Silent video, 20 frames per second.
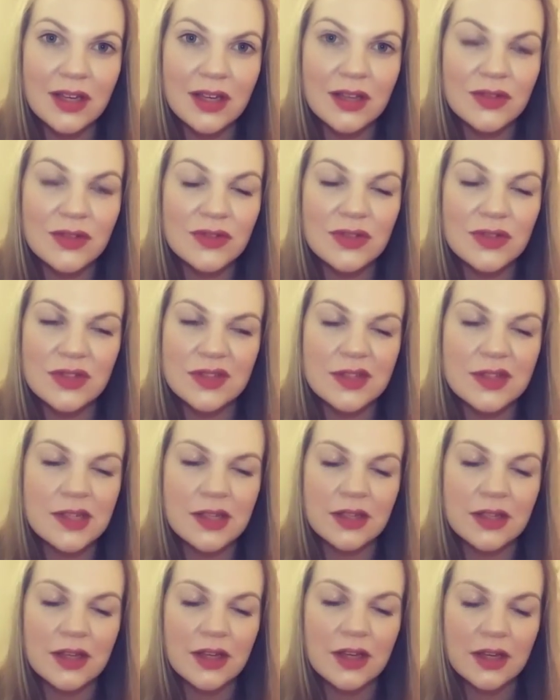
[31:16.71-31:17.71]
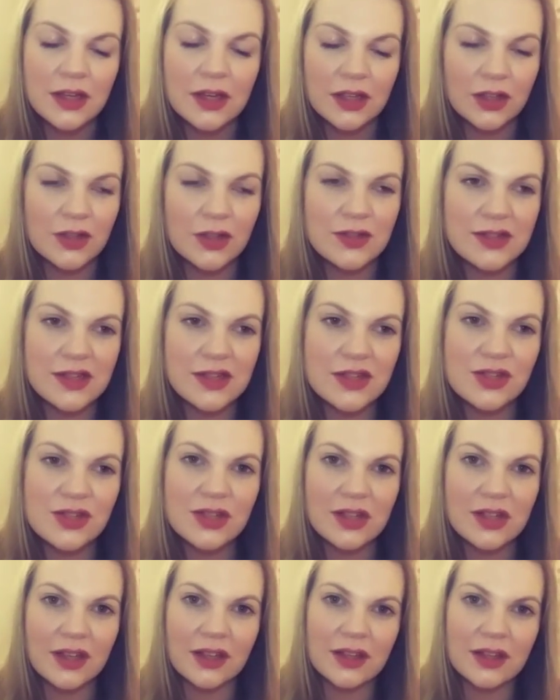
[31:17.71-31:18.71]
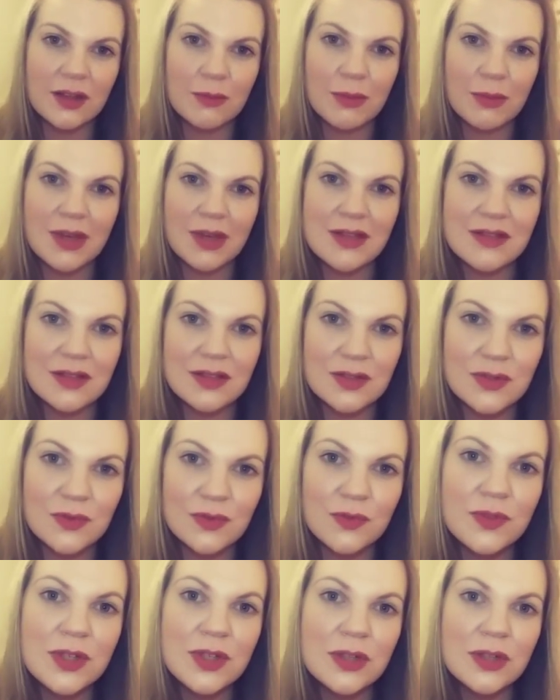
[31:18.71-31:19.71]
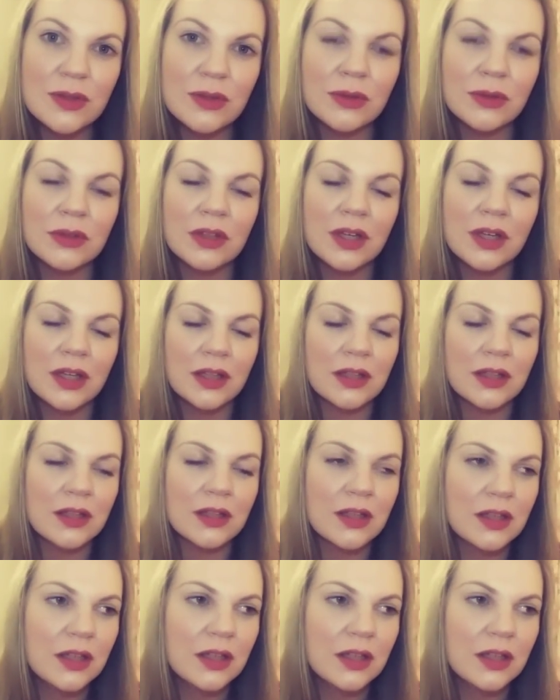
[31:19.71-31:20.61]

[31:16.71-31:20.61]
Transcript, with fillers: It's just the conditioning that makes us feel like